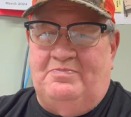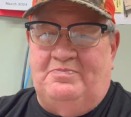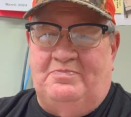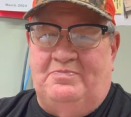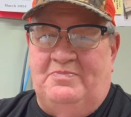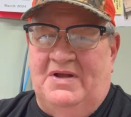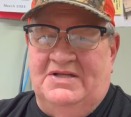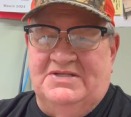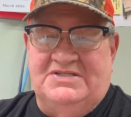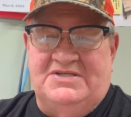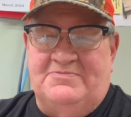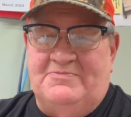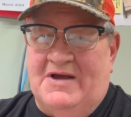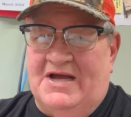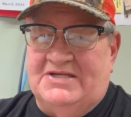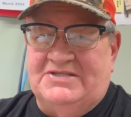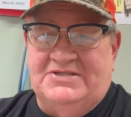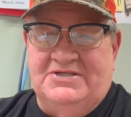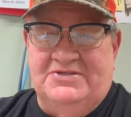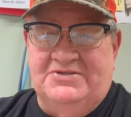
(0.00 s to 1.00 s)

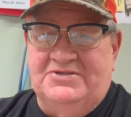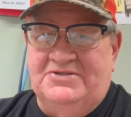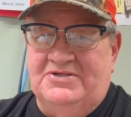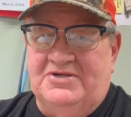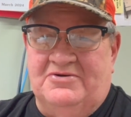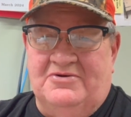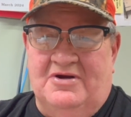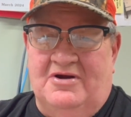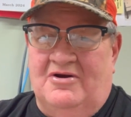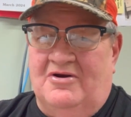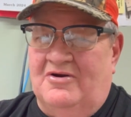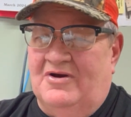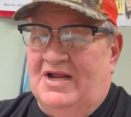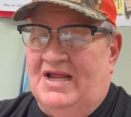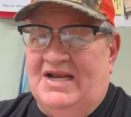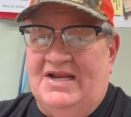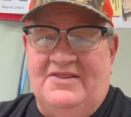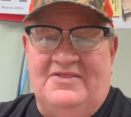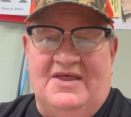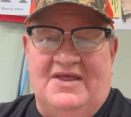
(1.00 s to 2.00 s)
inspections or
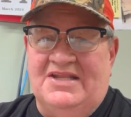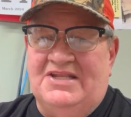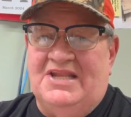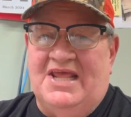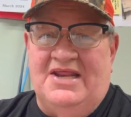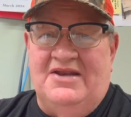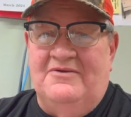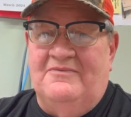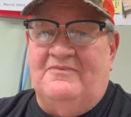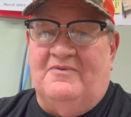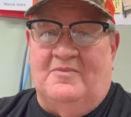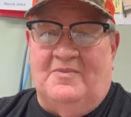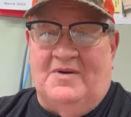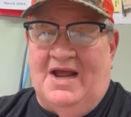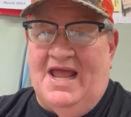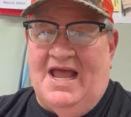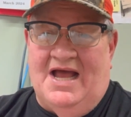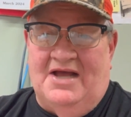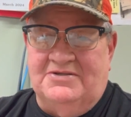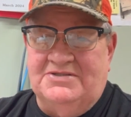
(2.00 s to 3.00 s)
anything needed for my
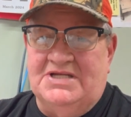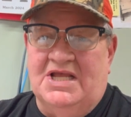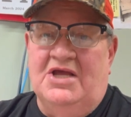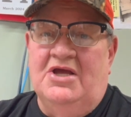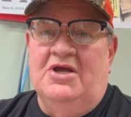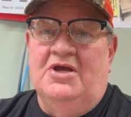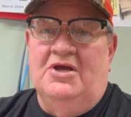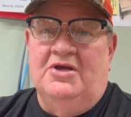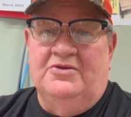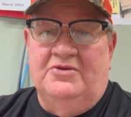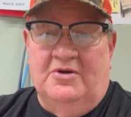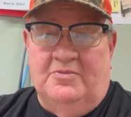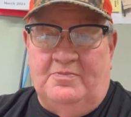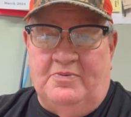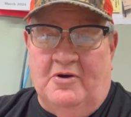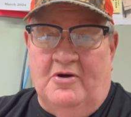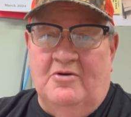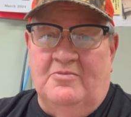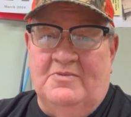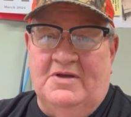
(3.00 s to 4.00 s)
house. The
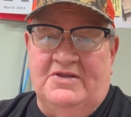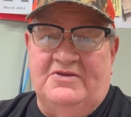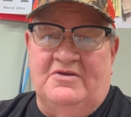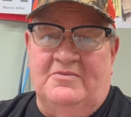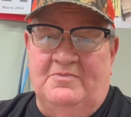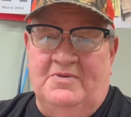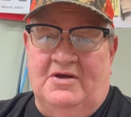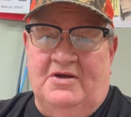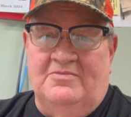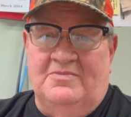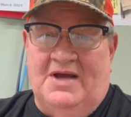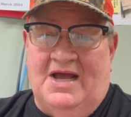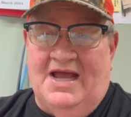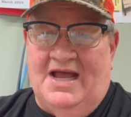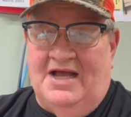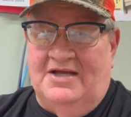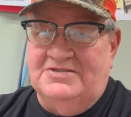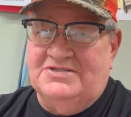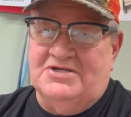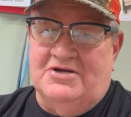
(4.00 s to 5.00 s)
permit to build my
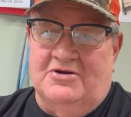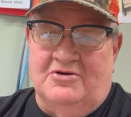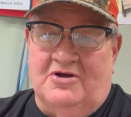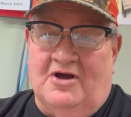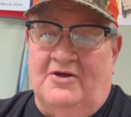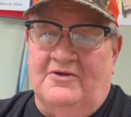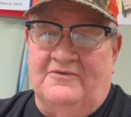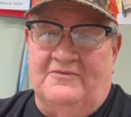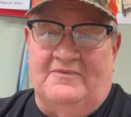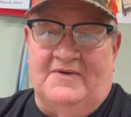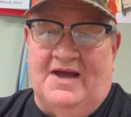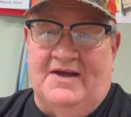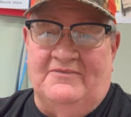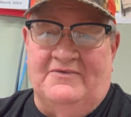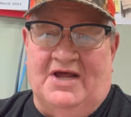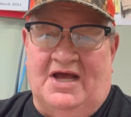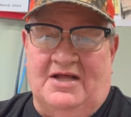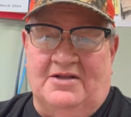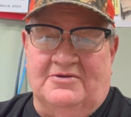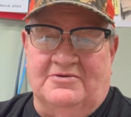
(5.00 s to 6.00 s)
house is going to cost
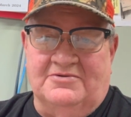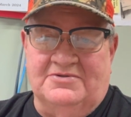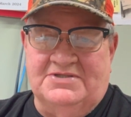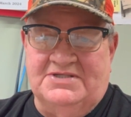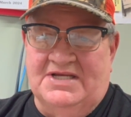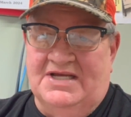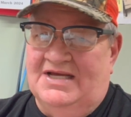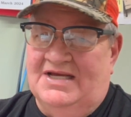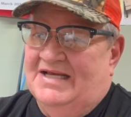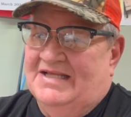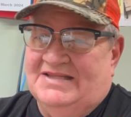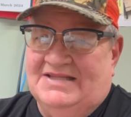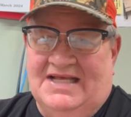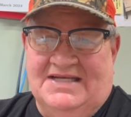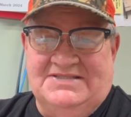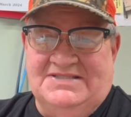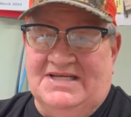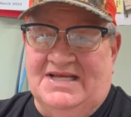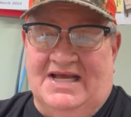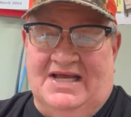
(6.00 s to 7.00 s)
$5.
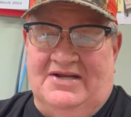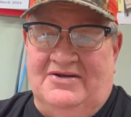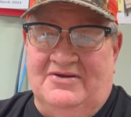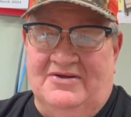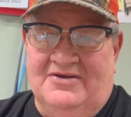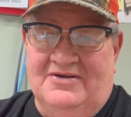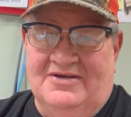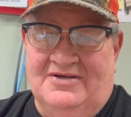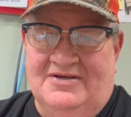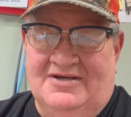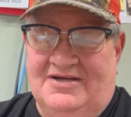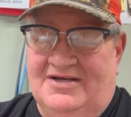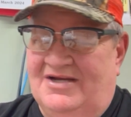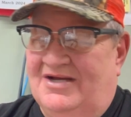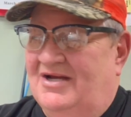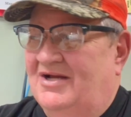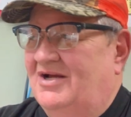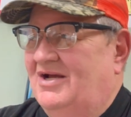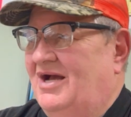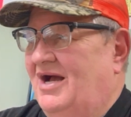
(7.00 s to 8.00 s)
That's it.
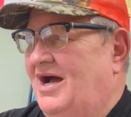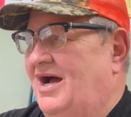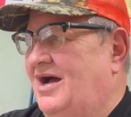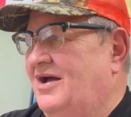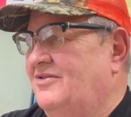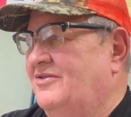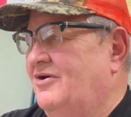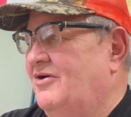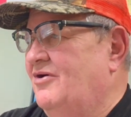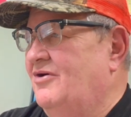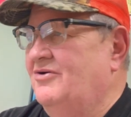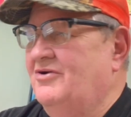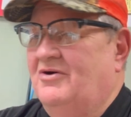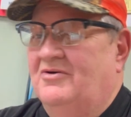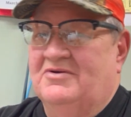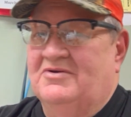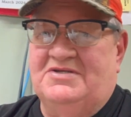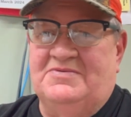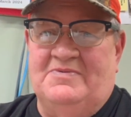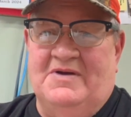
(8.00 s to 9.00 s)
There are no
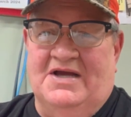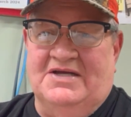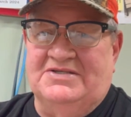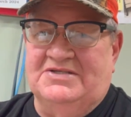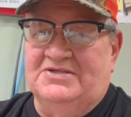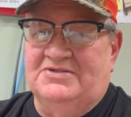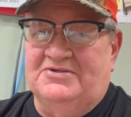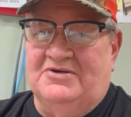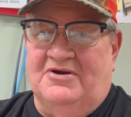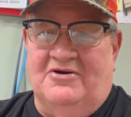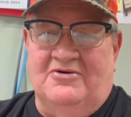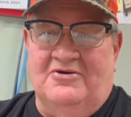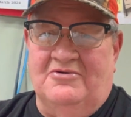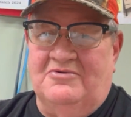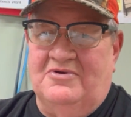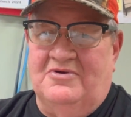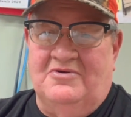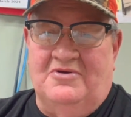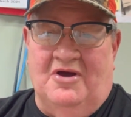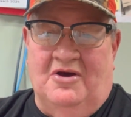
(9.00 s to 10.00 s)
inspections. There are no
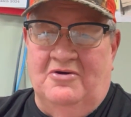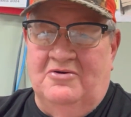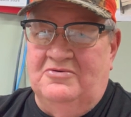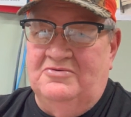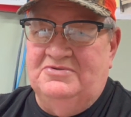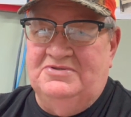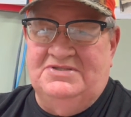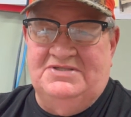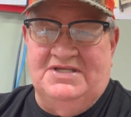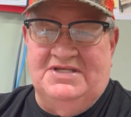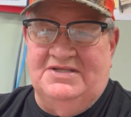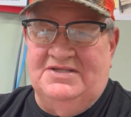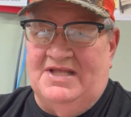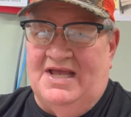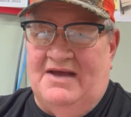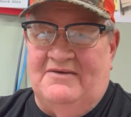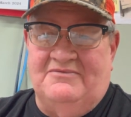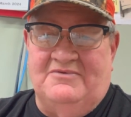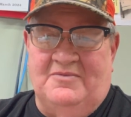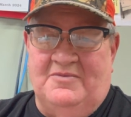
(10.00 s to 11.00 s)
codes that
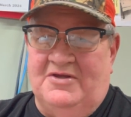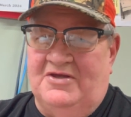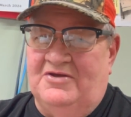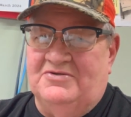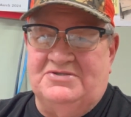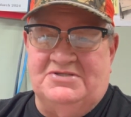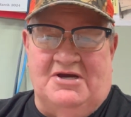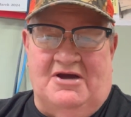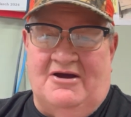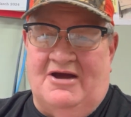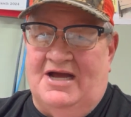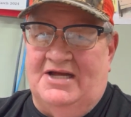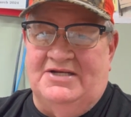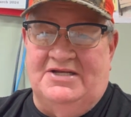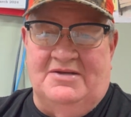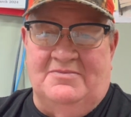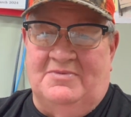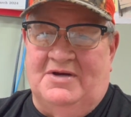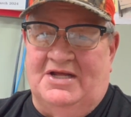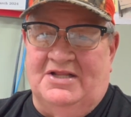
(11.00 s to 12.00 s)
have to be used. You saw how I
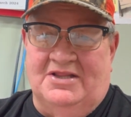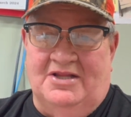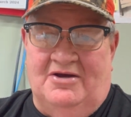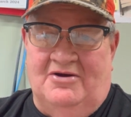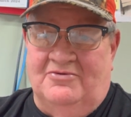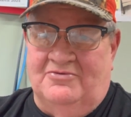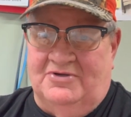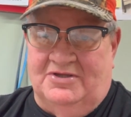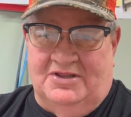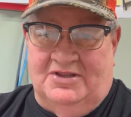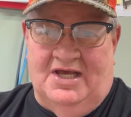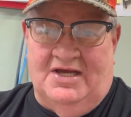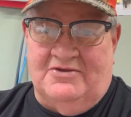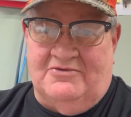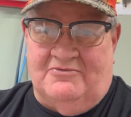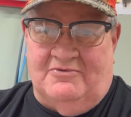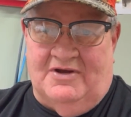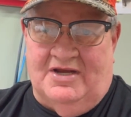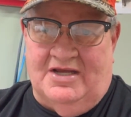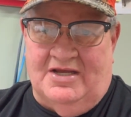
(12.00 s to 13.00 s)
did my own
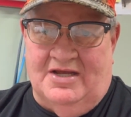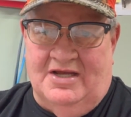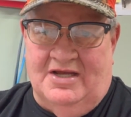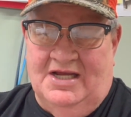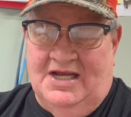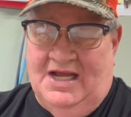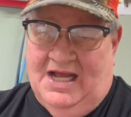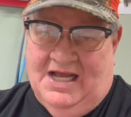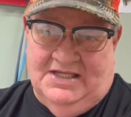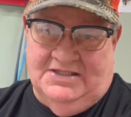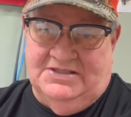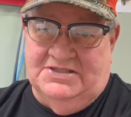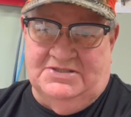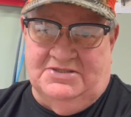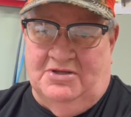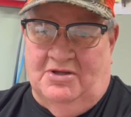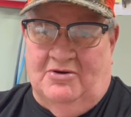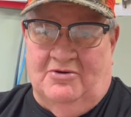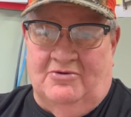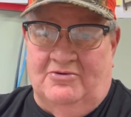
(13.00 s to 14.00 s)
electric. I just
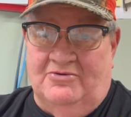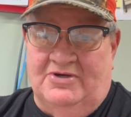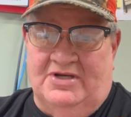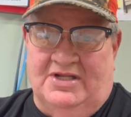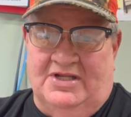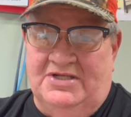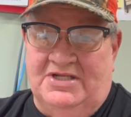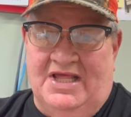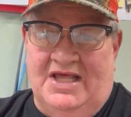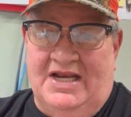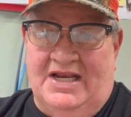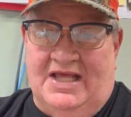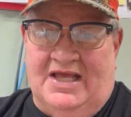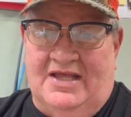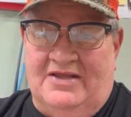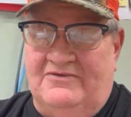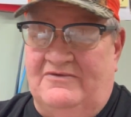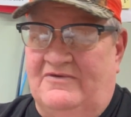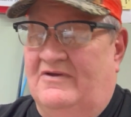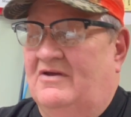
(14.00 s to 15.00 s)
learned and did
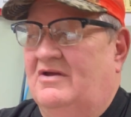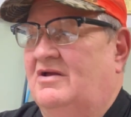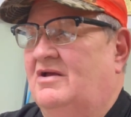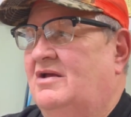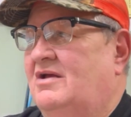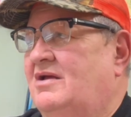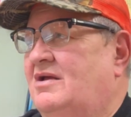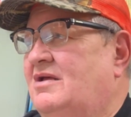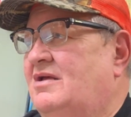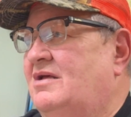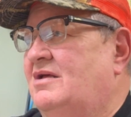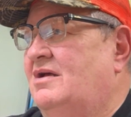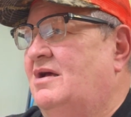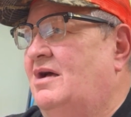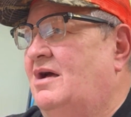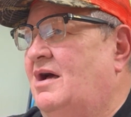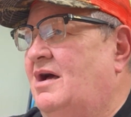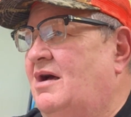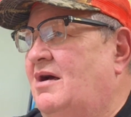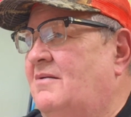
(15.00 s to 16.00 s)

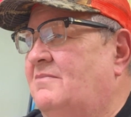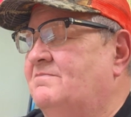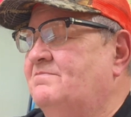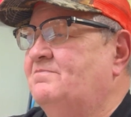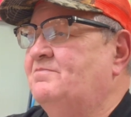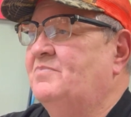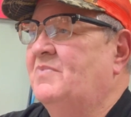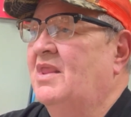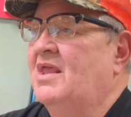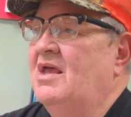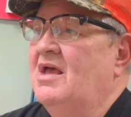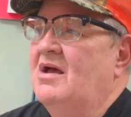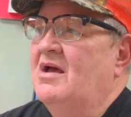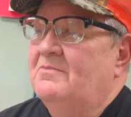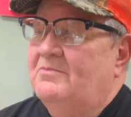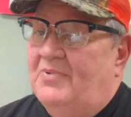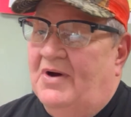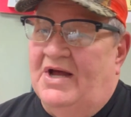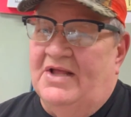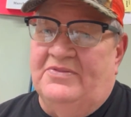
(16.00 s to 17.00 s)
it.
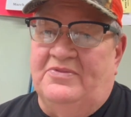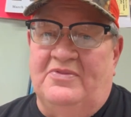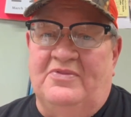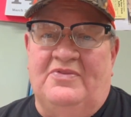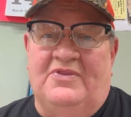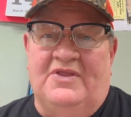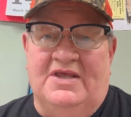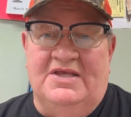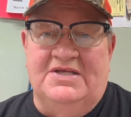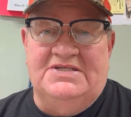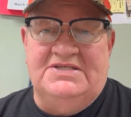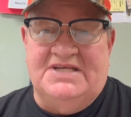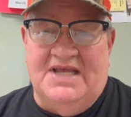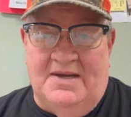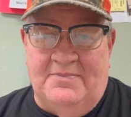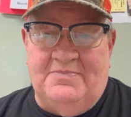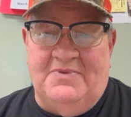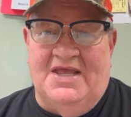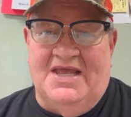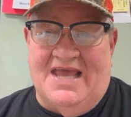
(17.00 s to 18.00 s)
But the
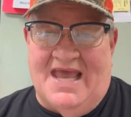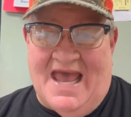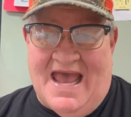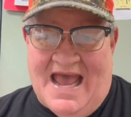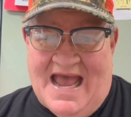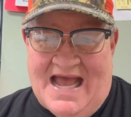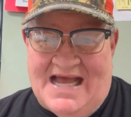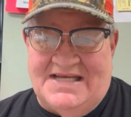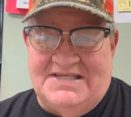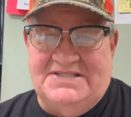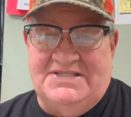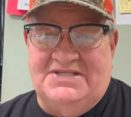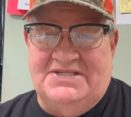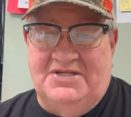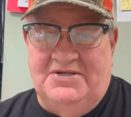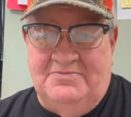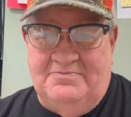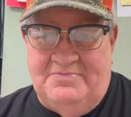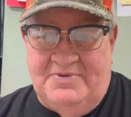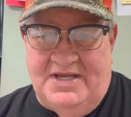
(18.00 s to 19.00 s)
septic has
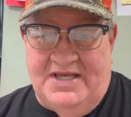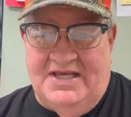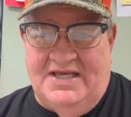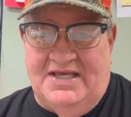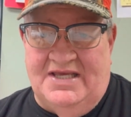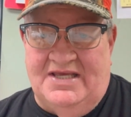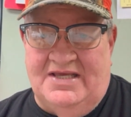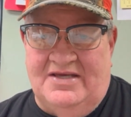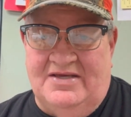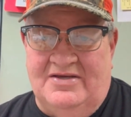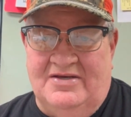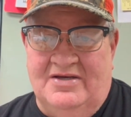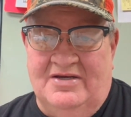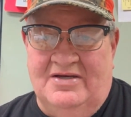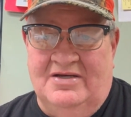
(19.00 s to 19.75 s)
to be